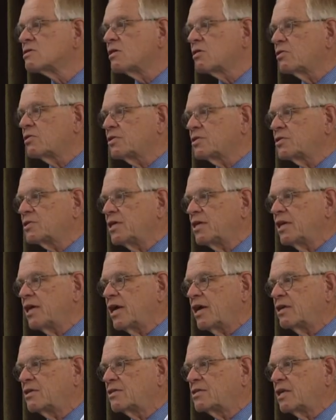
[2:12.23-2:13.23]
or the city
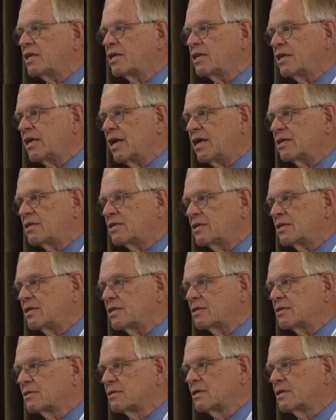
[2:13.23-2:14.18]
council had enacted it.